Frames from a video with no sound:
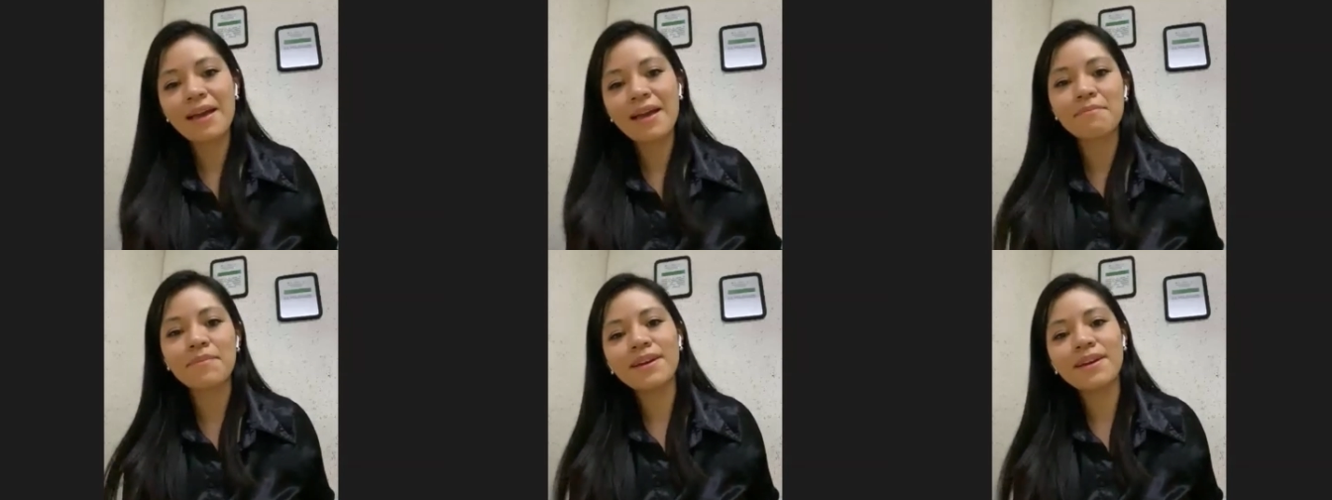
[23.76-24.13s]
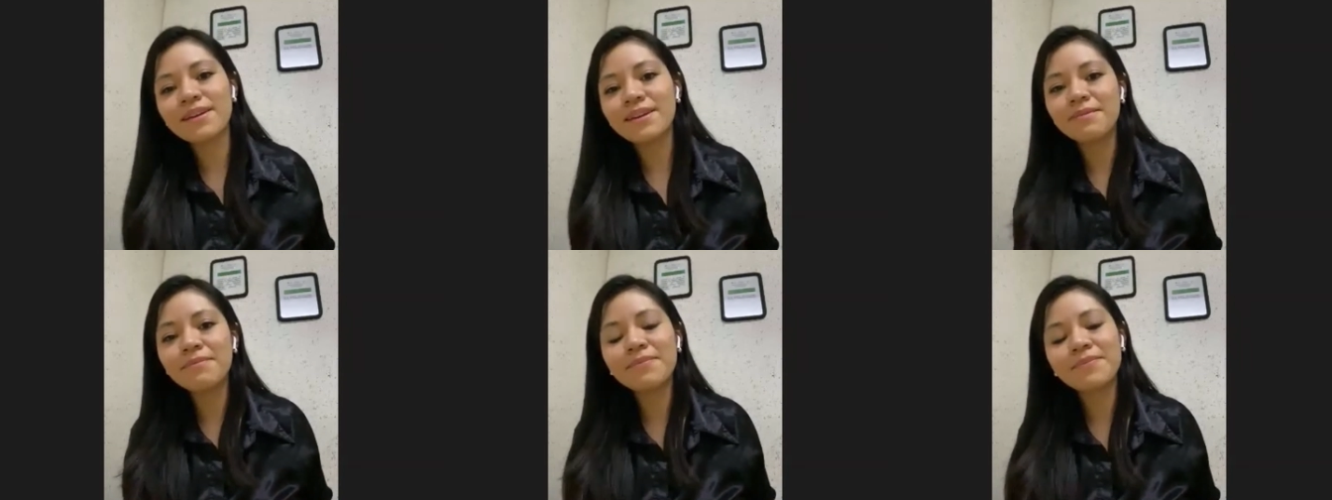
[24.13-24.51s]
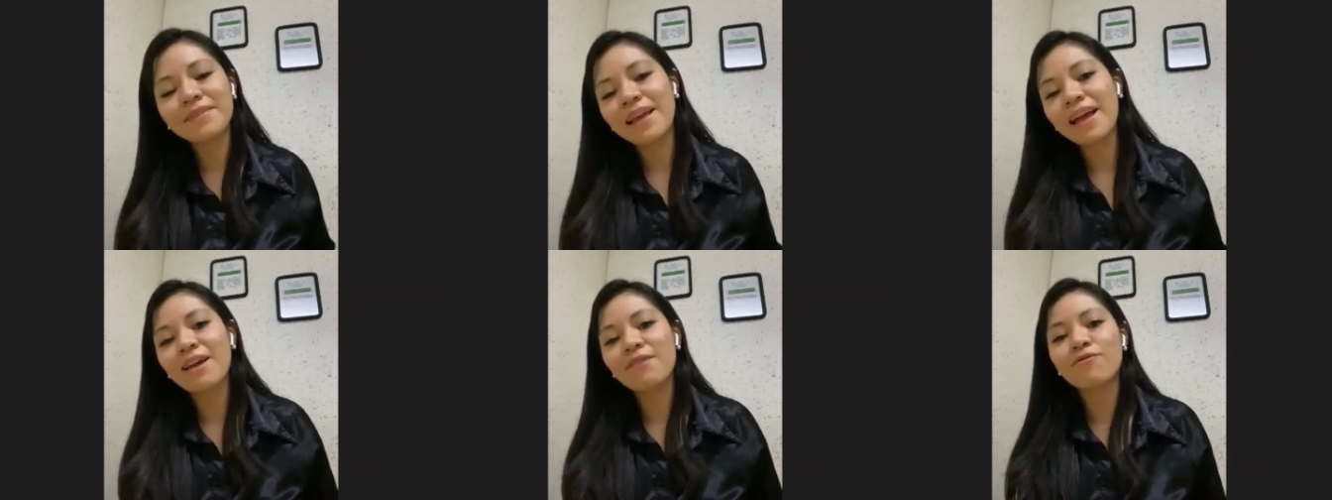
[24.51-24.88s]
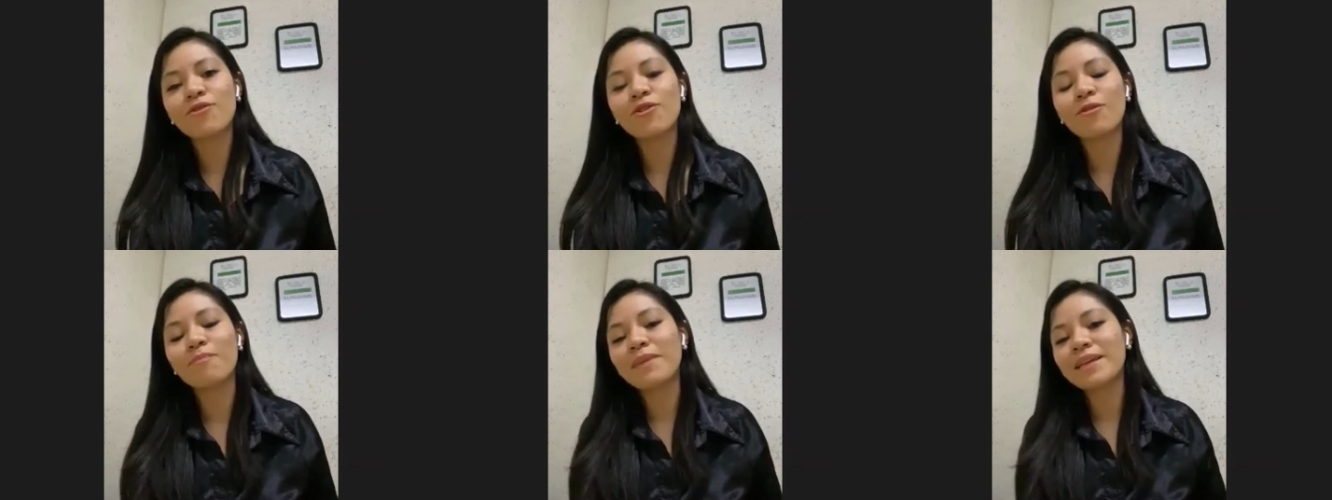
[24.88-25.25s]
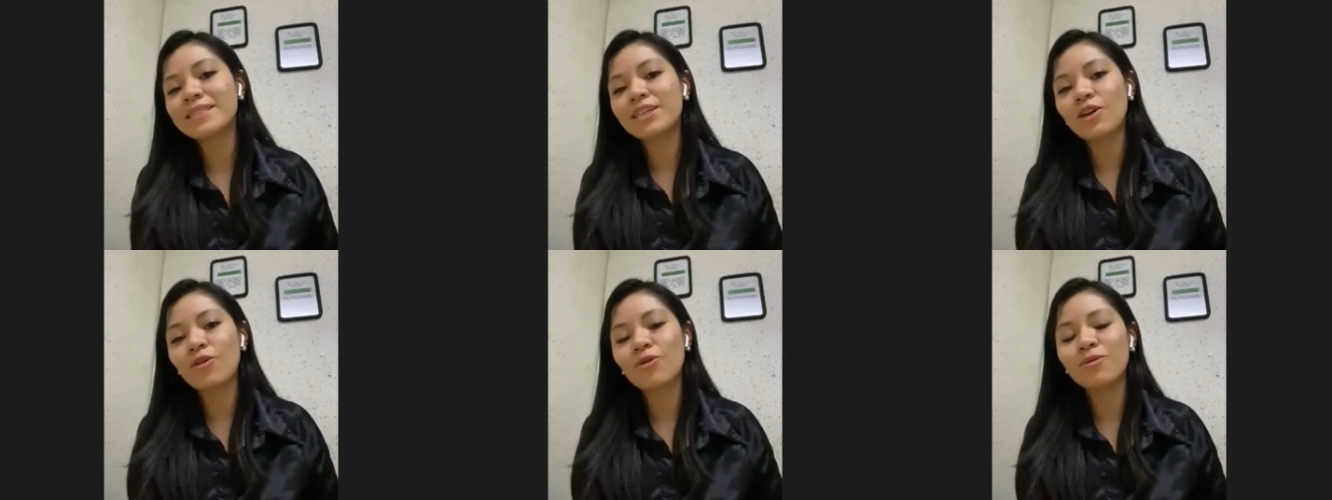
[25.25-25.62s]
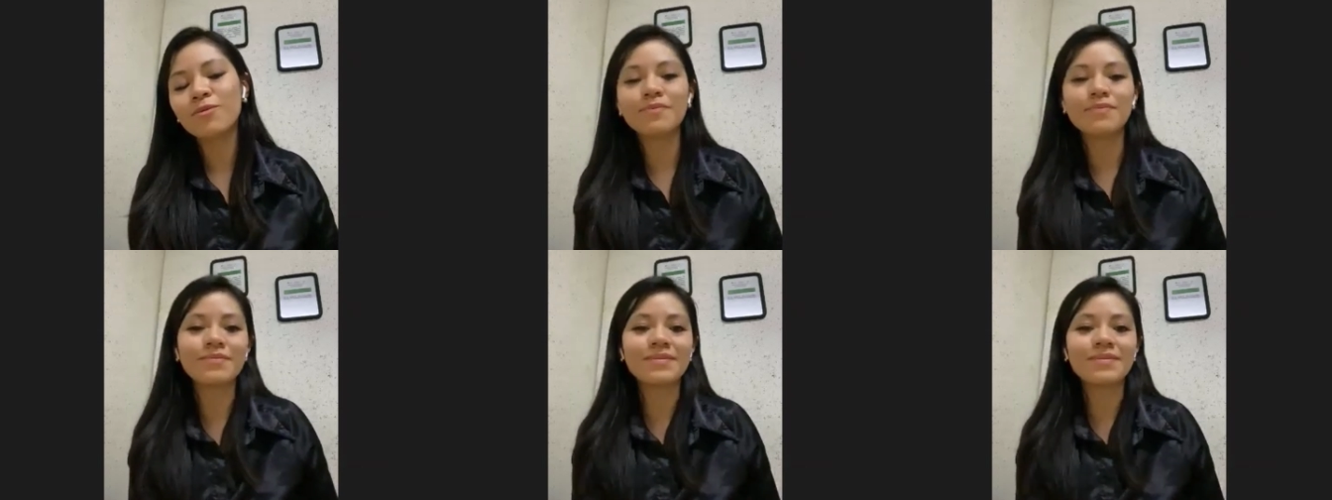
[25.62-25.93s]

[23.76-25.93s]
I'm Betty. I'm from Mexico.